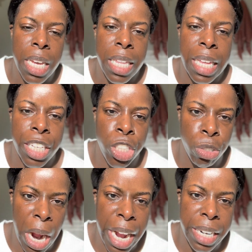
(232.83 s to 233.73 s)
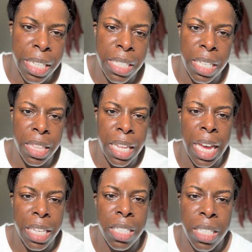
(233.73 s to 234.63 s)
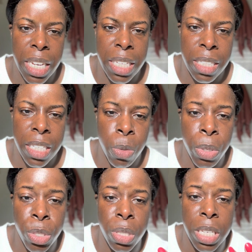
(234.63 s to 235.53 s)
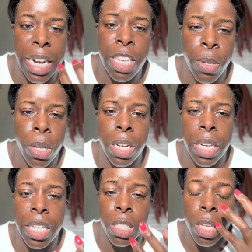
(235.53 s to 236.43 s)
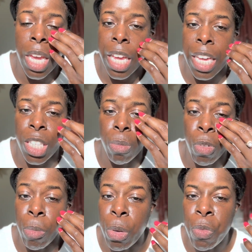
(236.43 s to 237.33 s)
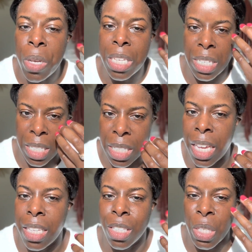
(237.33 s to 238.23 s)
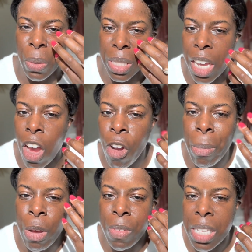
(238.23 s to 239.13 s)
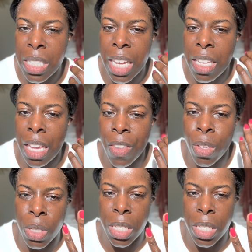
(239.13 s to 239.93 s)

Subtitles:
that dryness and that intense. Because once your skin has retinol in it, it's removing dead skin. So it's like, oh, remove dead skin. No, the new skin